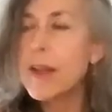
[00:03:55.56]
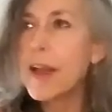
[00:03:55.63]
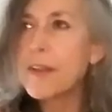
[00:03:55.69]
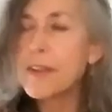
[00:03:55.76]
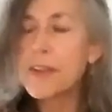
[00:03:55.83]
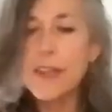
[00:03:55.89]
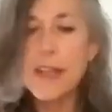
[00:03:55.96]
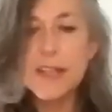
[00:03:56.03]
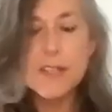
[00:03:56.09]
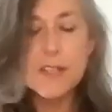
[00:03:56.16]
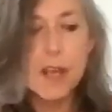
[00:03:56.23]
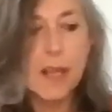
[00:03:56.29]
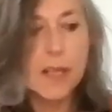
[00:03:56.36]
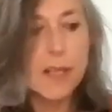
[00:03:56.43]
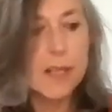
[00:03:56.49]
I think that's
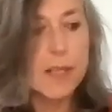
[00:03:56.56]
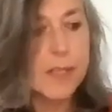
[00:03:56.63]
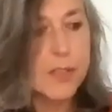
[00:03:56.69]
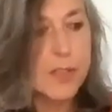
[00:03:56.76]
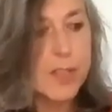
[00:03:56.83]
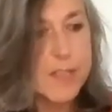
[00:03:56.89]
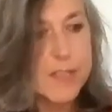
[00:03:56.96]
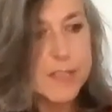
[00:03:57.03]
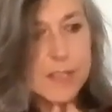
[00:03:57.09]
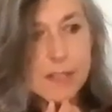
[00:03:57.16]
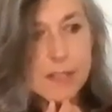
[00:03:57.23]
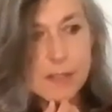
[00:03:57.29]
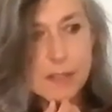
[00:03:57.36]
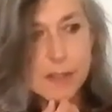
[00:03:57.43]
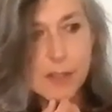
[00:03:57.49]
like an
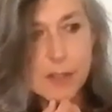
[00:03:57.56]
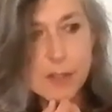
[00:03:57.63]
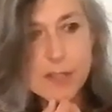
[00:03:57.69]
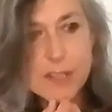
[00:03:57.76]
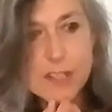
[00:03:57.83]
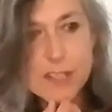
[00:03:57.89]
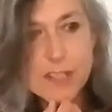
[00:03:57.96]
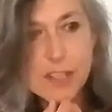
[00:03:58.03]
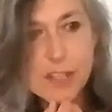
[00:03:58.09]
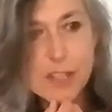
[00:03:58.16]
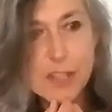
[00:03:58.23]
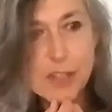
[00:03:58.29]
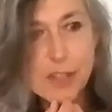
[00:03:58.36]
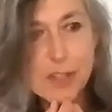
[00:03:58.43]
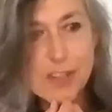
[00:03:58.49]
interesting,
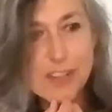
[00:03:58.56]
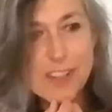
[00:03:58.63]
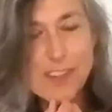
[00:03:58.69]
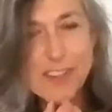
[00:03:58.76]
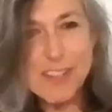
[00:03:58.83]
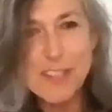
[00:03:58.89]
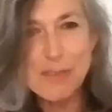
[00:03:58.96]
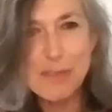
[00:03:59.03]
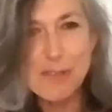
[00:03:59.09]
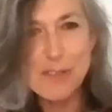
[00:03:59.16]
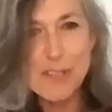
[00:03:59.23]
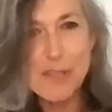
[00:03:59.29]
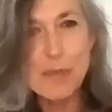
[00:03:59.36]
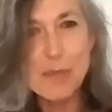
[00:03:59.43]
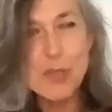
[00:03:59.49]
distinction, the
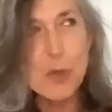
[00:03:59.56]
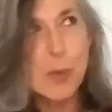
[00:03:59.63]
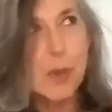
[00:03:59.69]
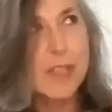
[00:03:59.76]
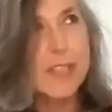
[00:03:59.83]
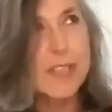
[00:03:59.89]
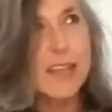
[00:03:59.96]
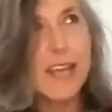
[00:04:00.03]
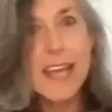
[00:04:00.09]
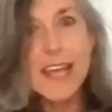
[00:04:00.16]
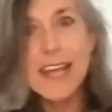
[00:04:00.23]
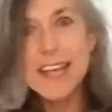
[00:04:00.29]
difference between